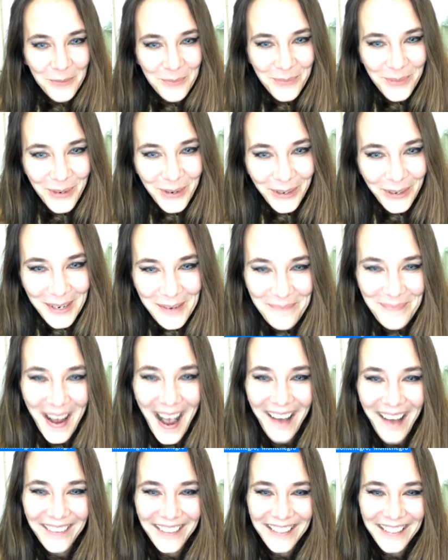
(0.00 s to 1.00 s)
more.
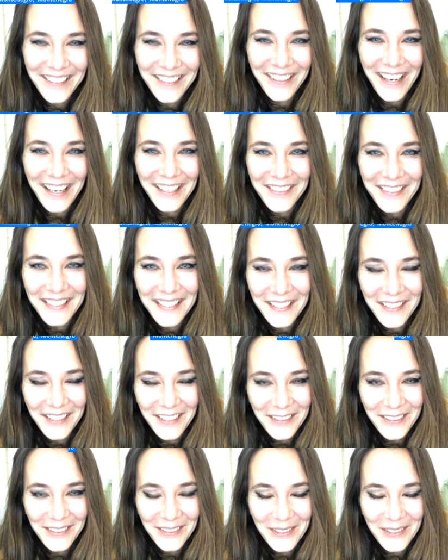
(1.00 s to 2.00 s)
Paula's great to see you
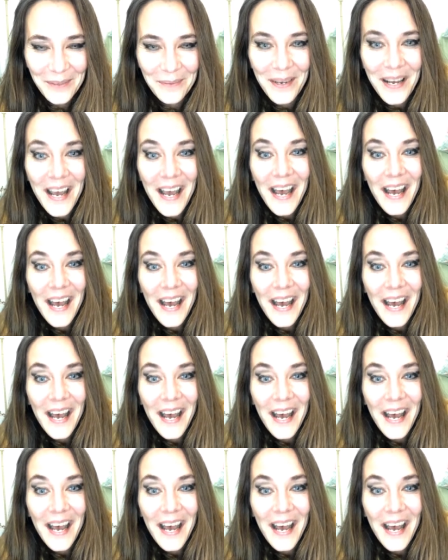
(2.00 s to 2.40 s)
on YouTube.